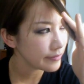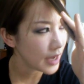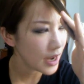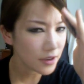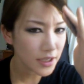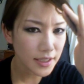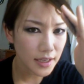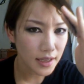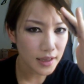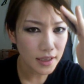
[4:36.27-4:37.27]
how do I
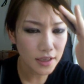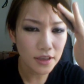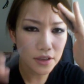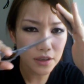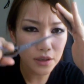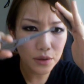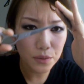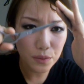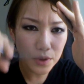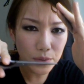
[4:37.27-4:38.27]
say it? Like
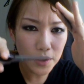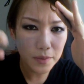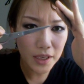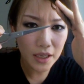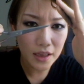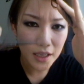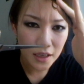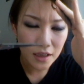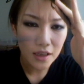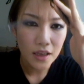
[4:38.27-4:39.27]
you really want to make it like
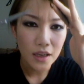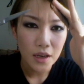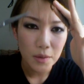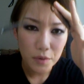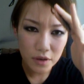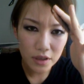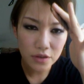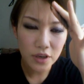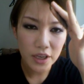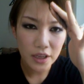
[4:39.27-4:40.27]
more like a
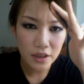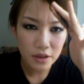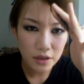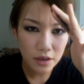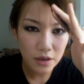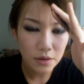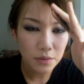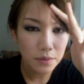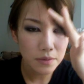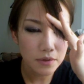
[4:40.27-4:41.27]
triangular
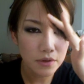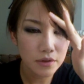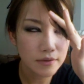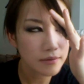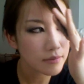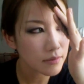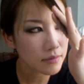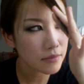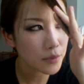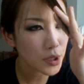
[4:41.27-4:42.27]

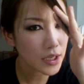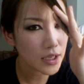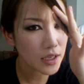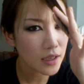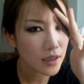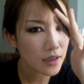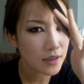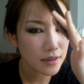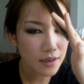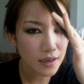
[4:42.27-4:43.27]
way.
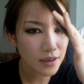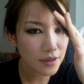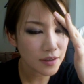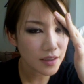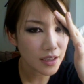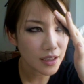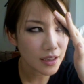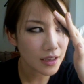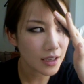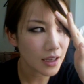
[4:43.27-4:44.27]
Is that how you say
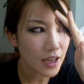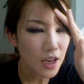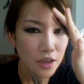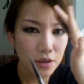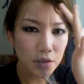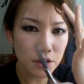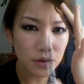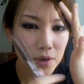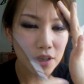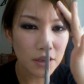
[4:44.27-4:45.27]
it? Like you don't
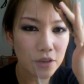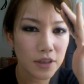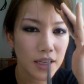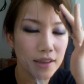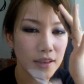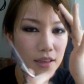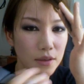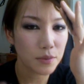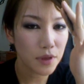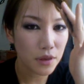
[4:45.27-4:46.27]
want to go like
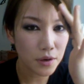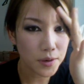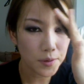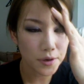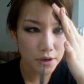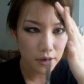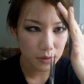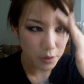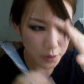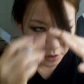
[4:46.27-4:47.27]
this with no order.
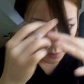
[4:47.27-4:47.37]
What